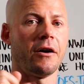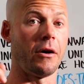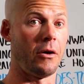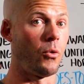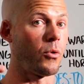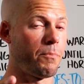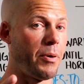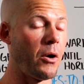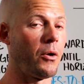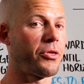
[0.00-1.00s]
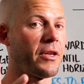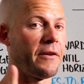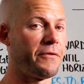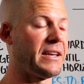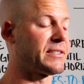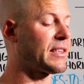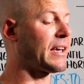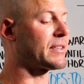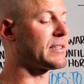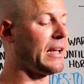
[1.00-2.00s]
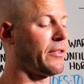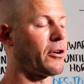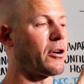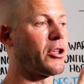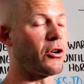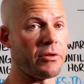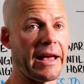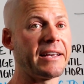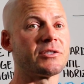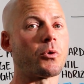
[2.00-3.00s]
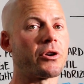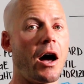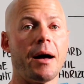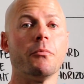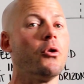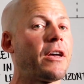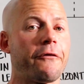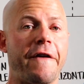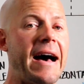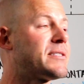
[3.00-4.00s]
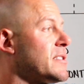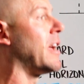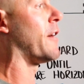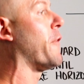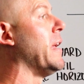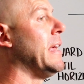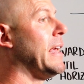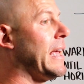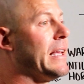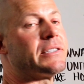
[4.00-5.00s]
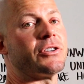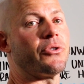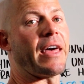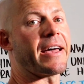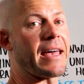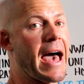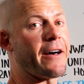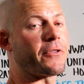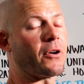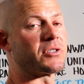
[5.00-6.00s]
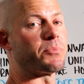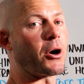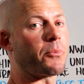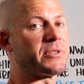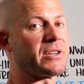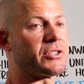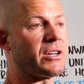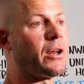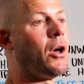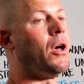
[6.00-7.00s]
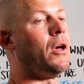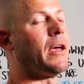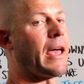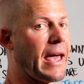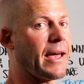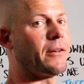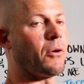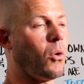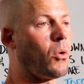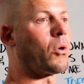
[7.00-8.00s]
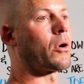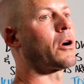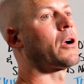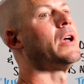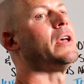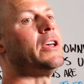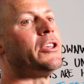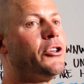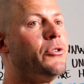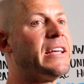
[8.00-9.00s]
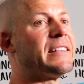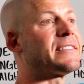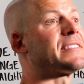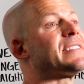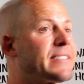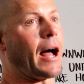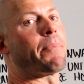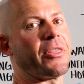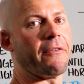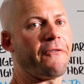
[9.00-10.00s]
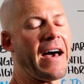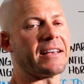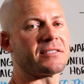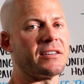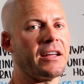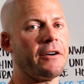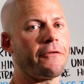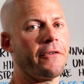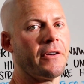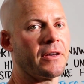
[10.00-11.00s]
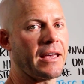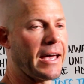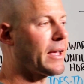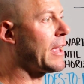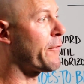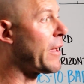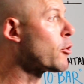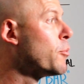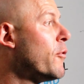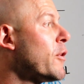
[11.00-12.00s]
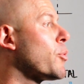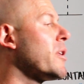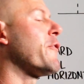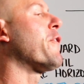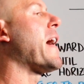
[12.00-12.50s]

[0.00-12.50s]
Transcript: uh, or both of these things. Either your legs were not moving fast enough into that half toes bar position and or you didn't stop them fast enough. Okay? If they were moving really